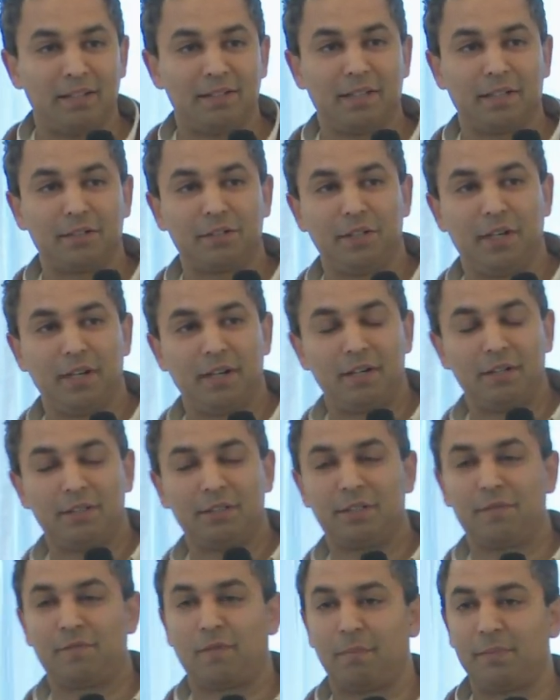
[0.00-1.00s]
in 6
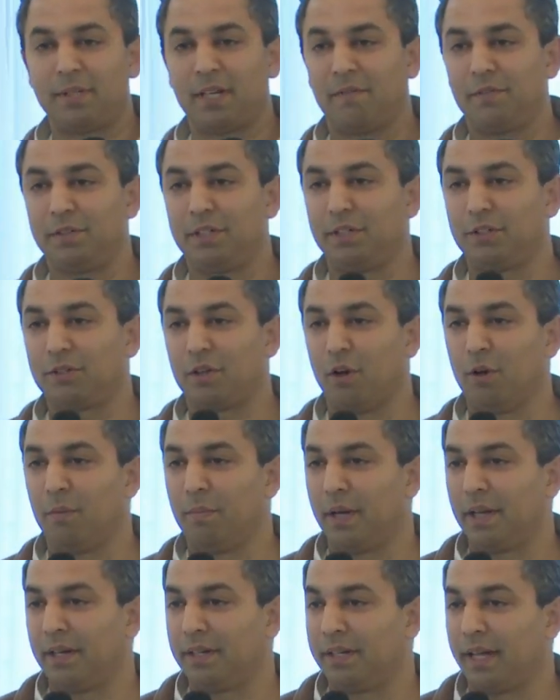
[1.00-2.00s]
years from San Francisco,
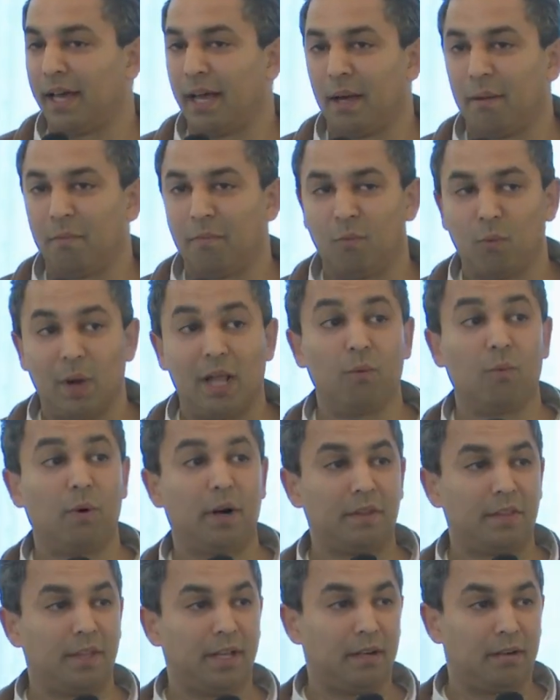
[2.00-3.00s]
but well
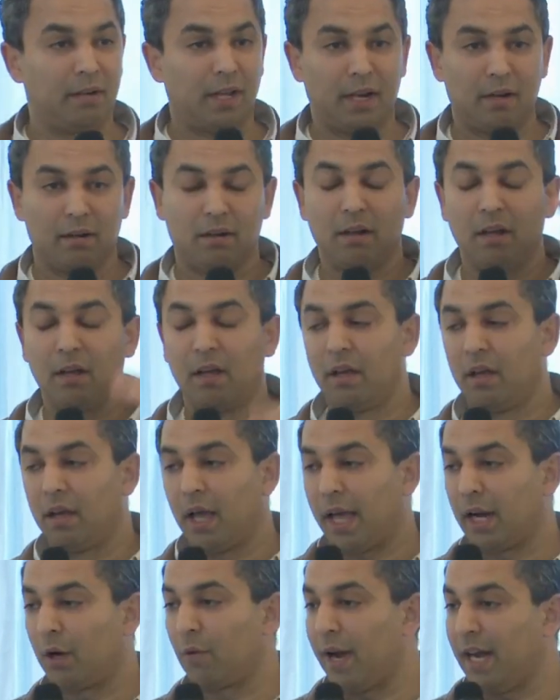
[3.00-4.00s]
worth it. And
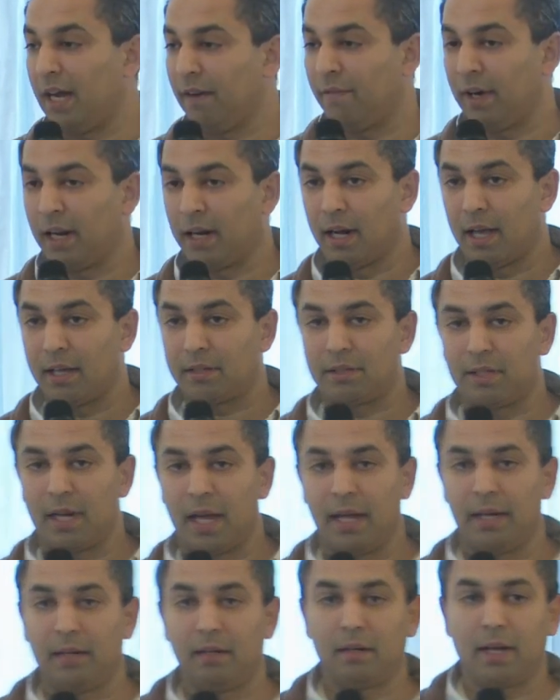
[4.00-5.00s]
a great evening last
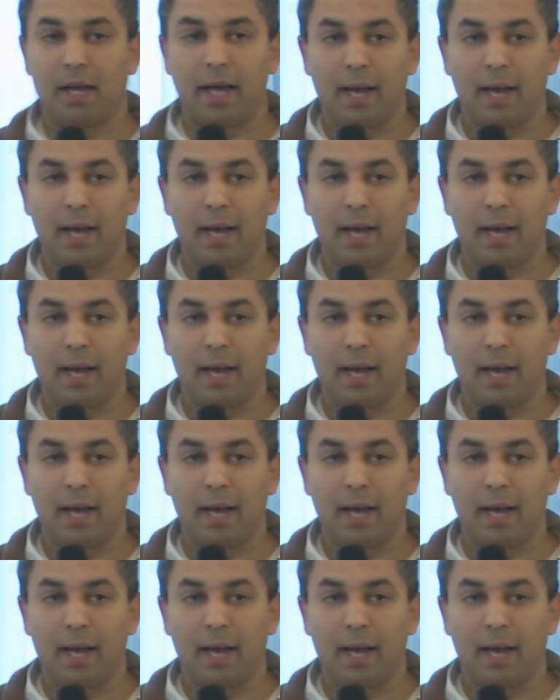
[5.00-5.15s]
night.